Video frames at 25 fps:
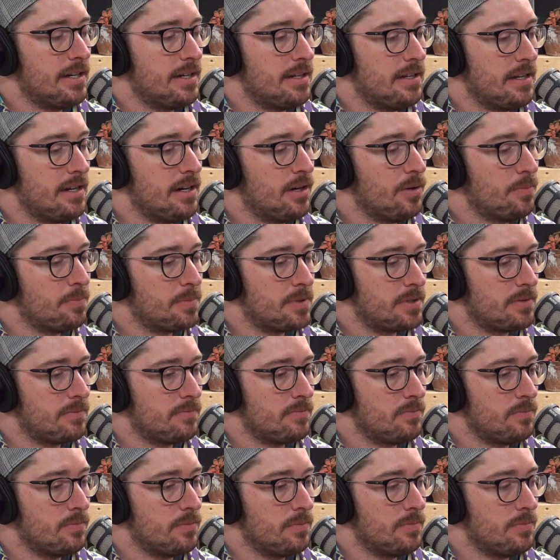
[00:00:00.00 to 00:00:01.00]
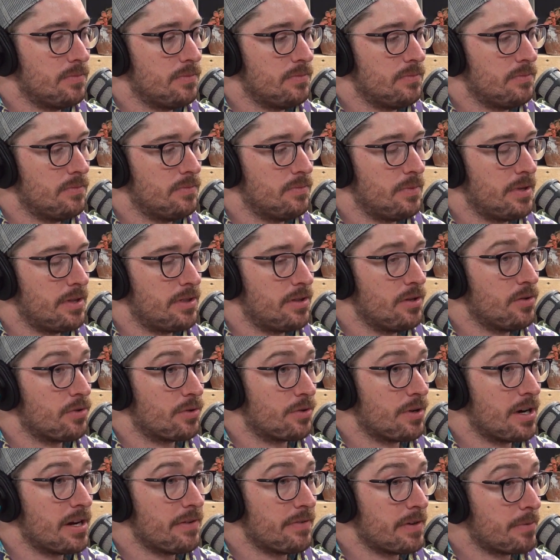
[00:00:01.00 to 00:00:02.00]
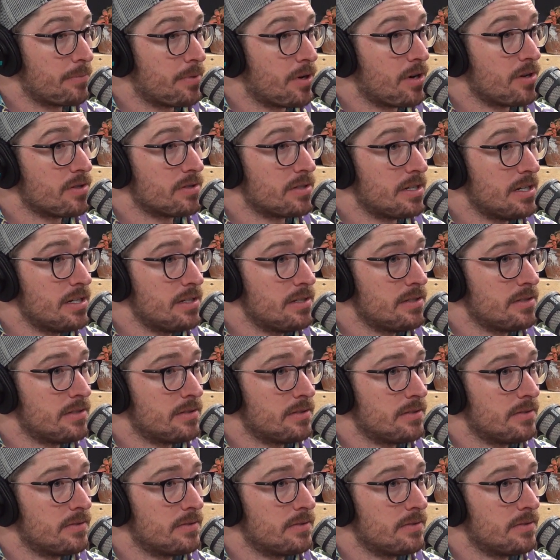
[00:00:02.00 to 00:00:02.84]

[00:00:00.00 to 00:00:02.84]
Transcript: that it helped with your grieving process?